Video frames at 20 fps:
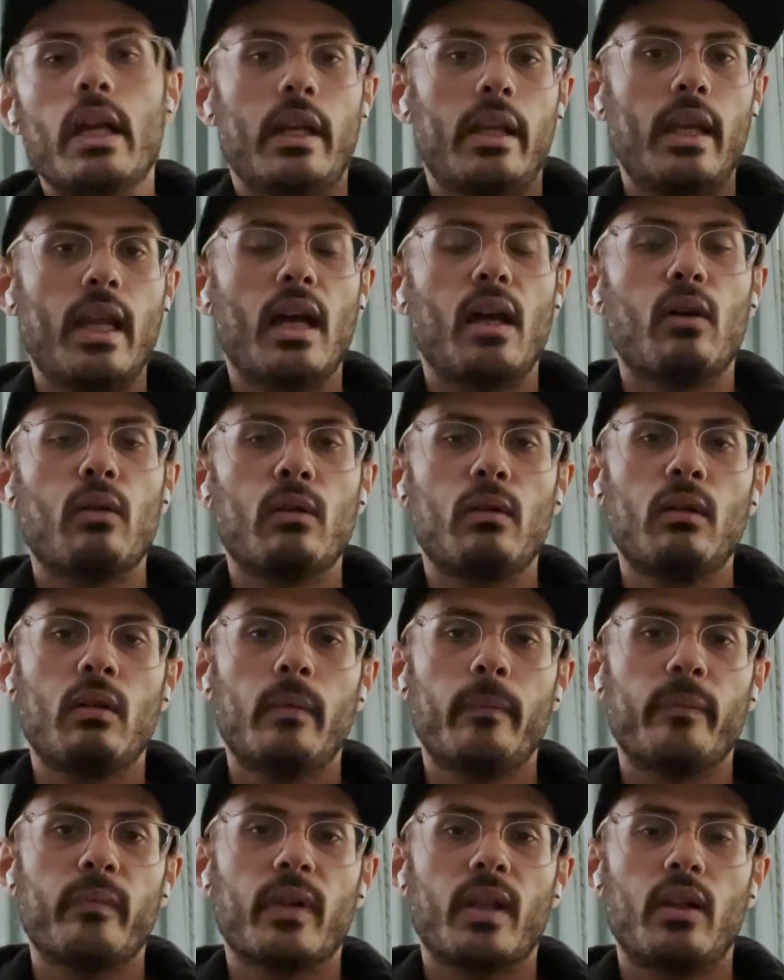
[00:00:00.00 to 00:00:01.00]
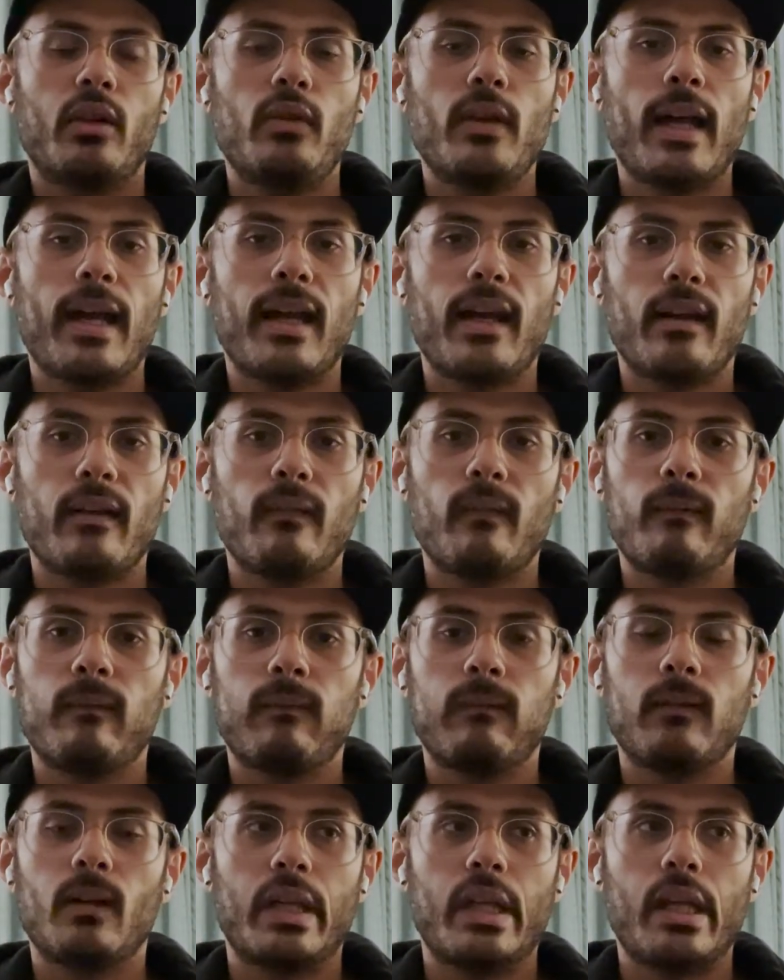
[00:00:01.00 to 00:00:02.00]
Now you have
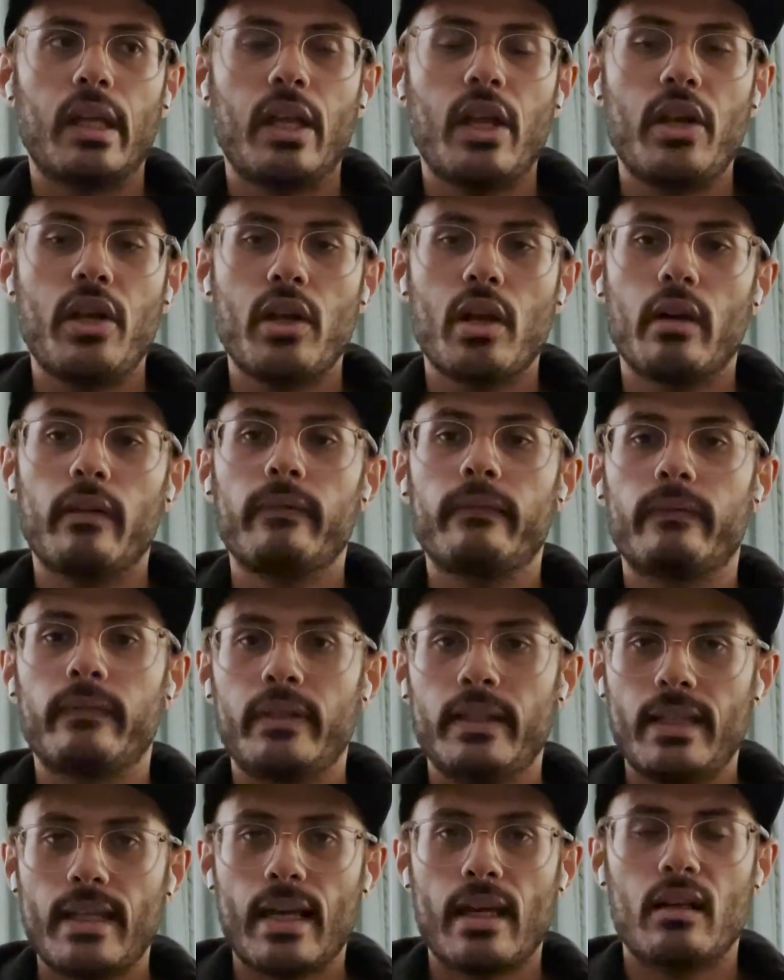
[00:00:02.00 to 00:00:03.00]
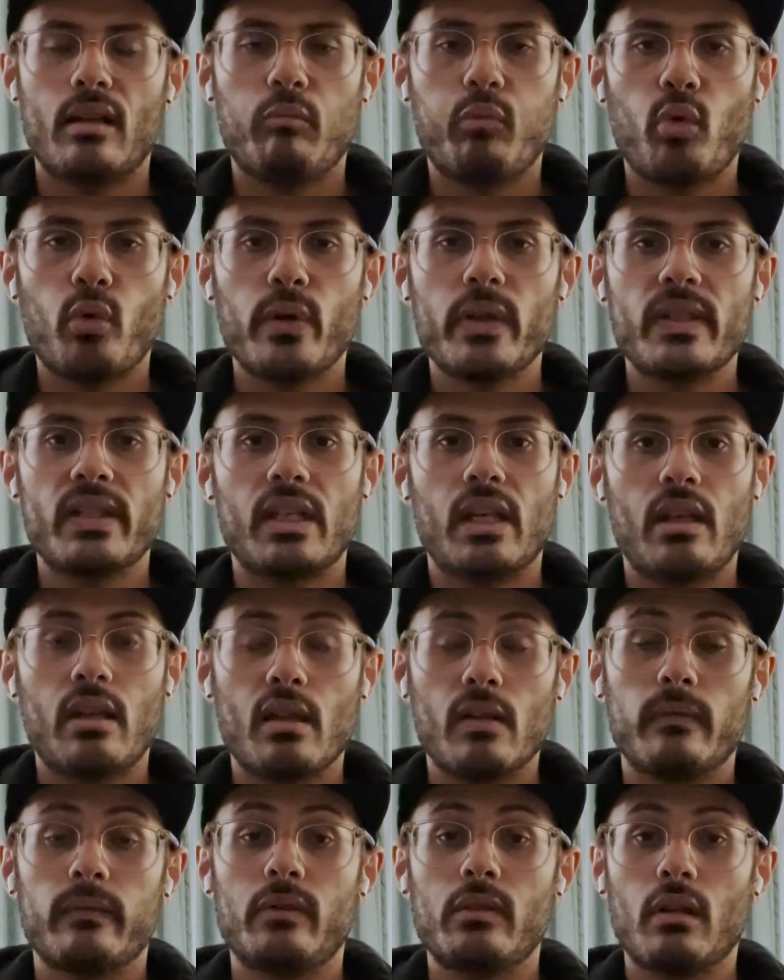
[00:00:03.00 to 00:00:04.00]
enough data points,
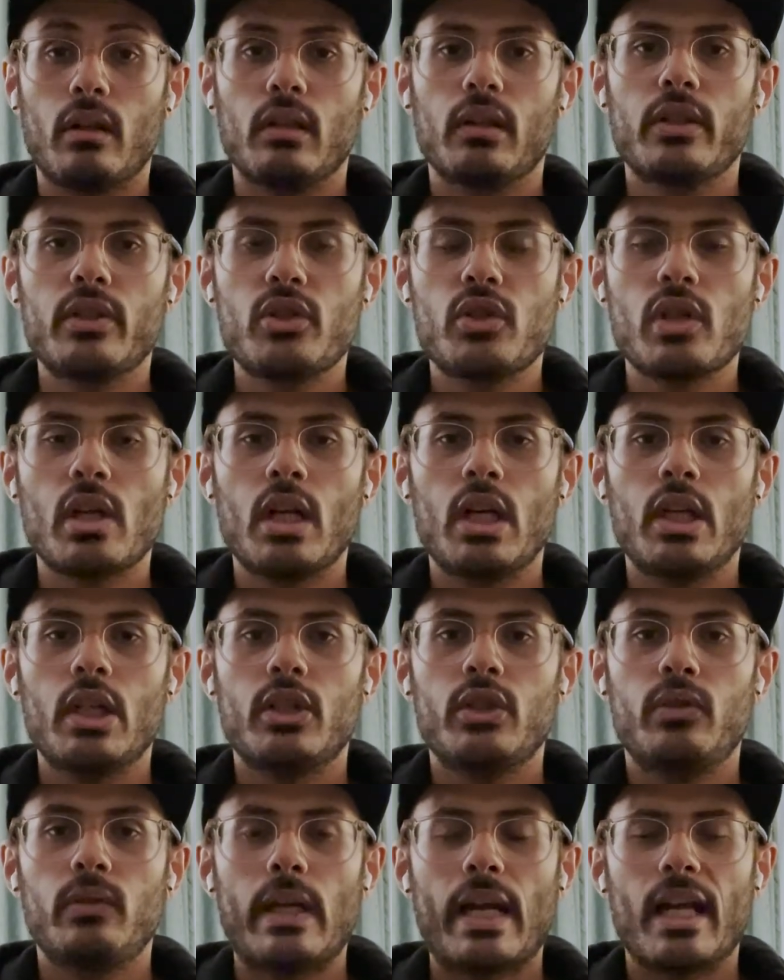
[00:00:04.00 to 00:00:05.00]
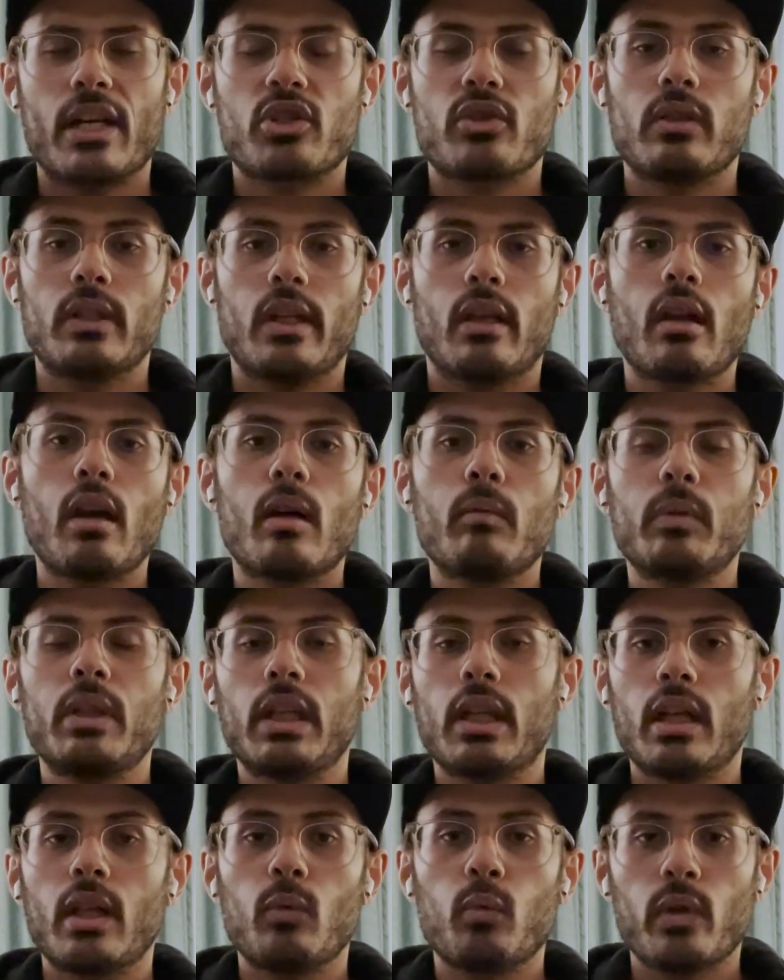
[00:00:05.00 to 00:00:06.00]
enough knowledge to actually
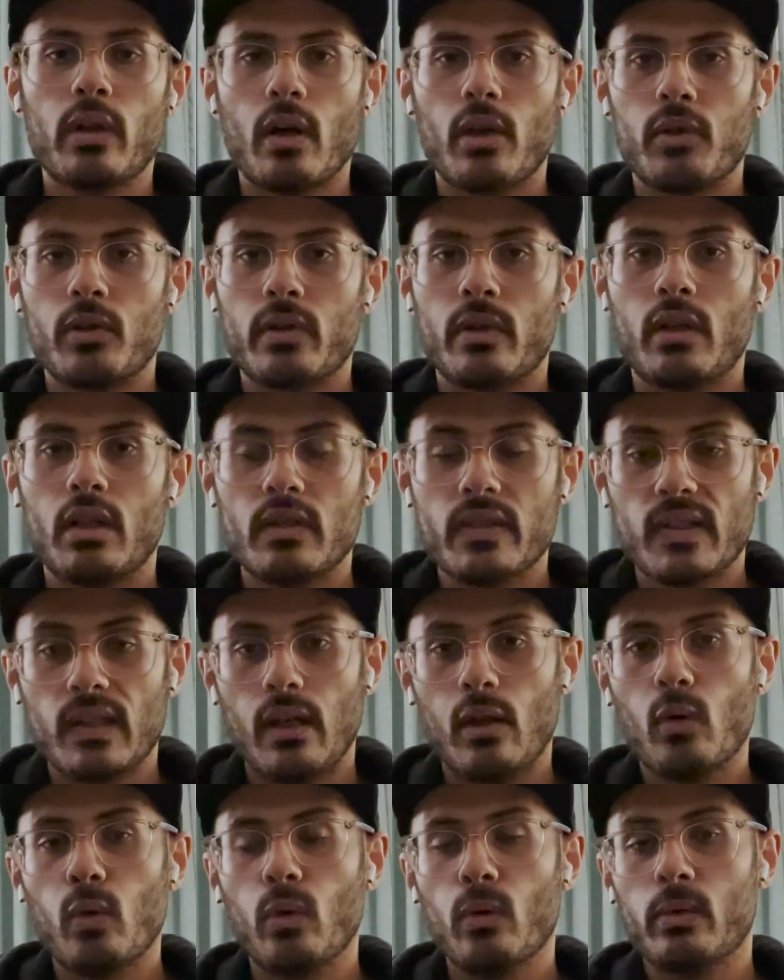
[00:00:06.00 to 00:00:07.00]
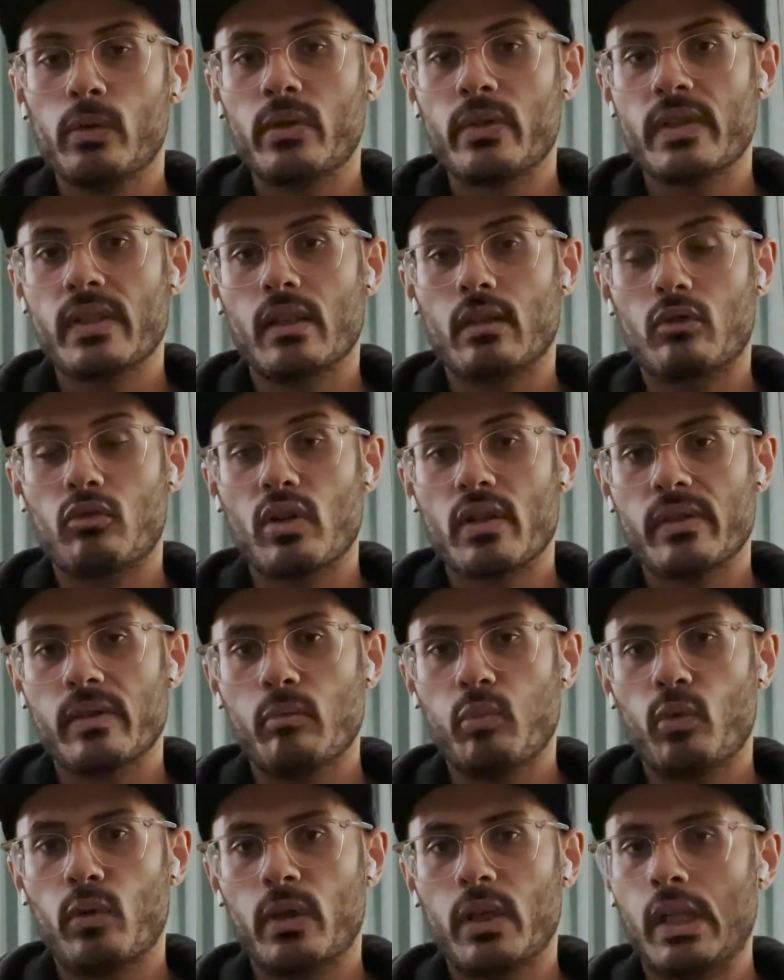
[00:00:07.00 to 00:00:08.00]
communicate with other stakeholders across the
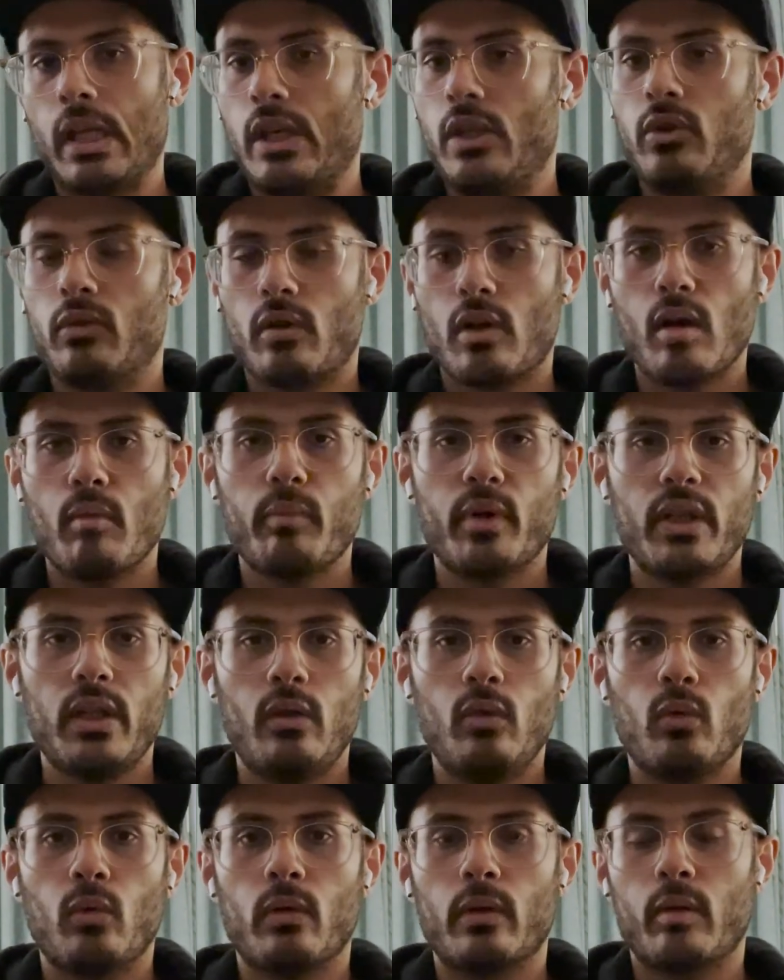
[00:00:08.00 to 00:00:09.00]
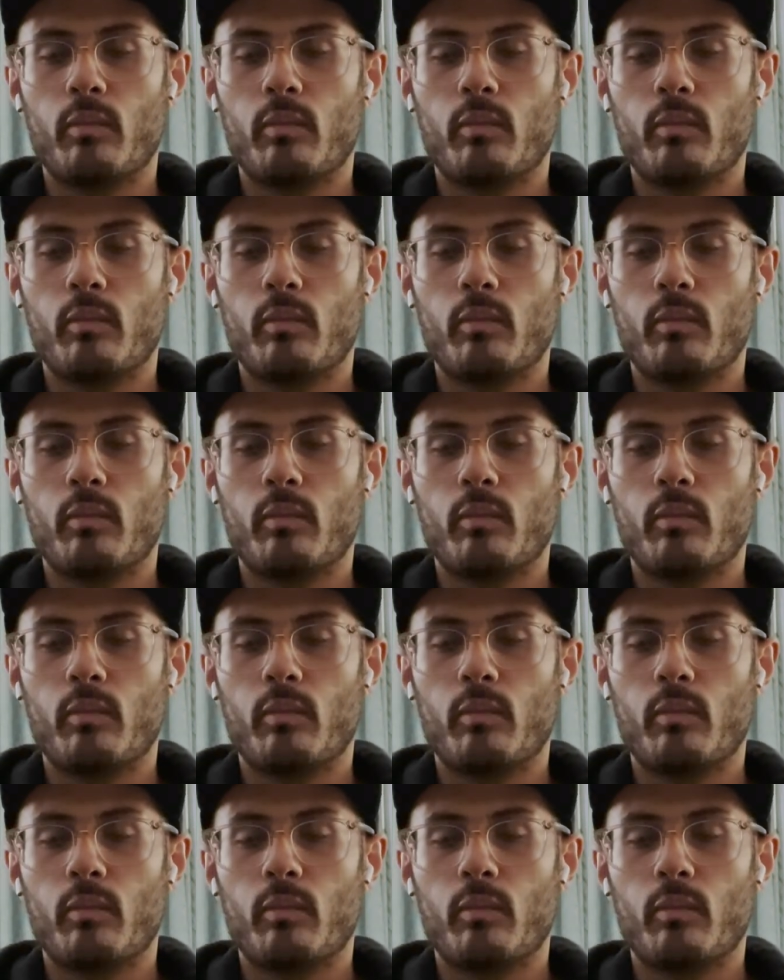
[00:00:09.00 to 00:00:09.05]
board in your company or the